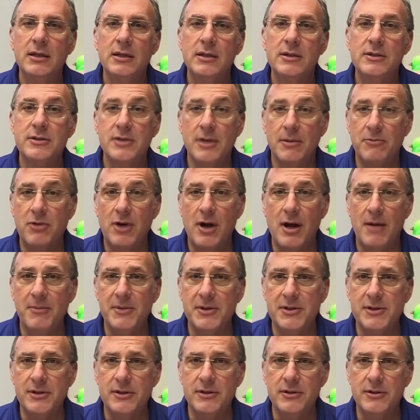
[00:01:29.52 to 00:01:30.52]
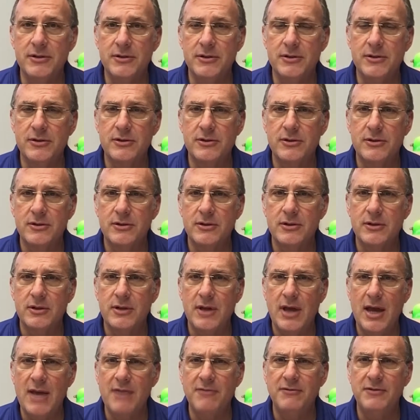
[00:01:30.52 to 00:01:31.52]
Some promises
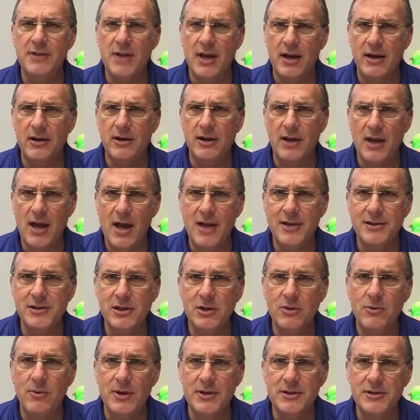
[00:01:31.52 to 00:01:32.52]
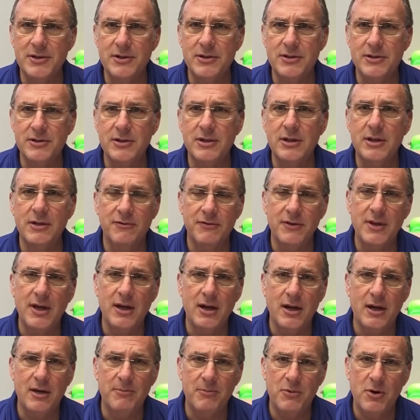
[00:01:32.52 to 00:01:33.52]
have dire consequences if they
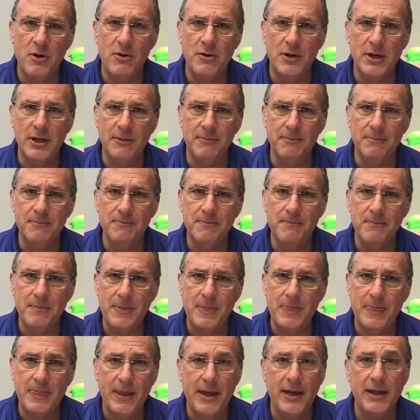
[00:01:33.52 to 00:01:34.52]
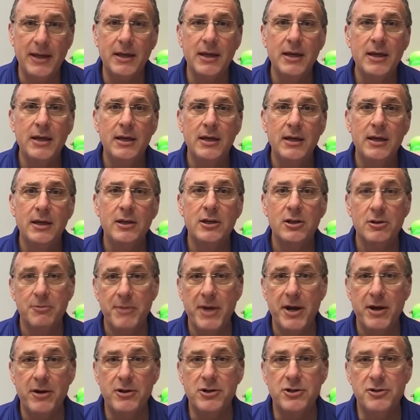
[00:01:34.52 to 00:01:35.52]
are broken, like your
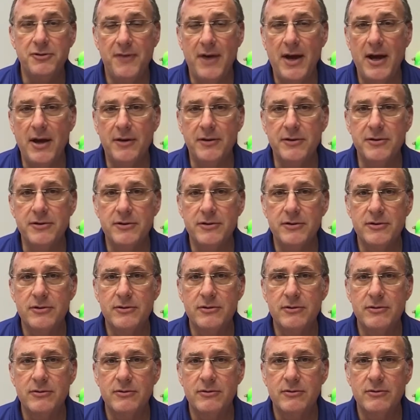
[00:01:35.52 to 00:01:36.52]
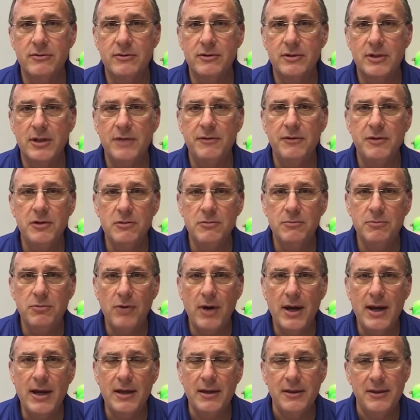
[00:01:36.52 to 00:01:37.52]
marriage vows. If you
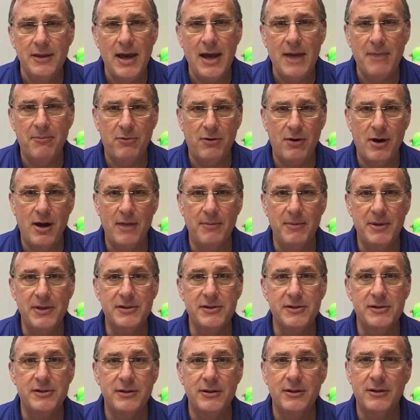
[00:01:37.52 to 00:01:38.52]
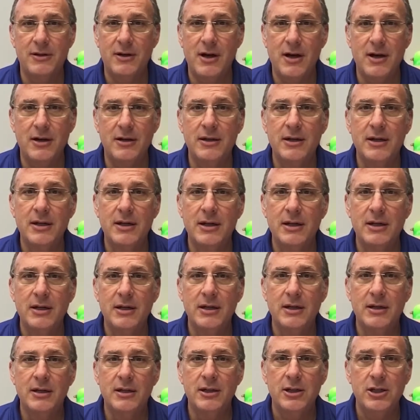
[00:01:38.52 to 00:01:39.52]
break that promise, there are
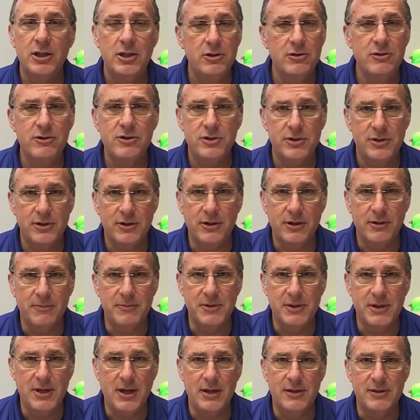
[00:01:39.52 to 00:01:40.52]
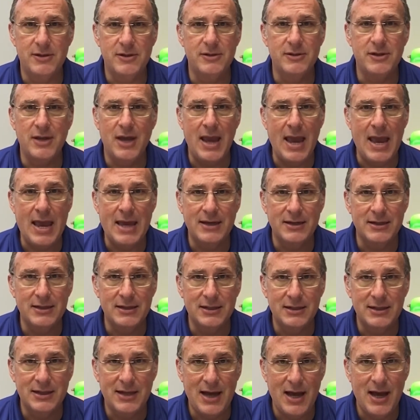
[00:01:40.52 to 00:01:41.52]
huge circumstances and
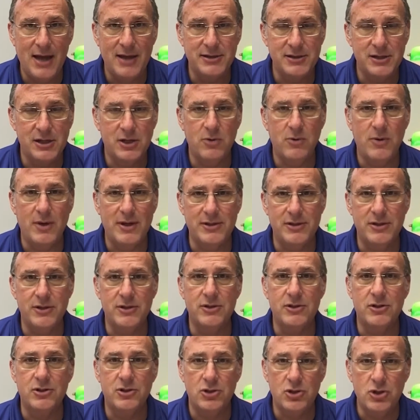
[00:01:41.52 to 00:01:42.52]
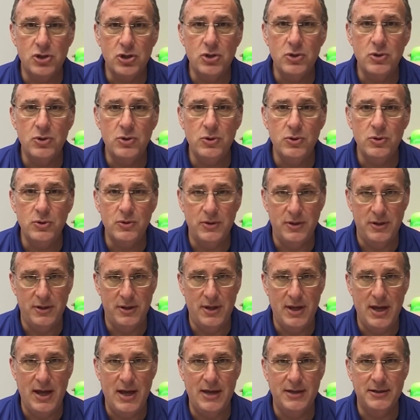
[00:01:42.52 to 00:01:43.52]
consequences to
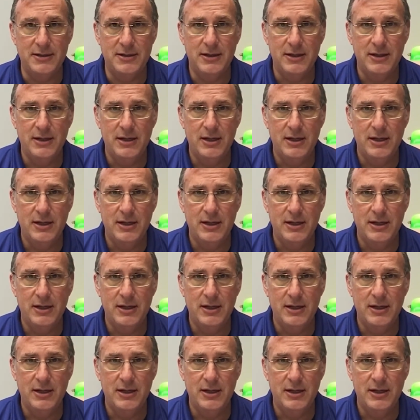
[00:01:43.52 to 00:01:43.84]
that.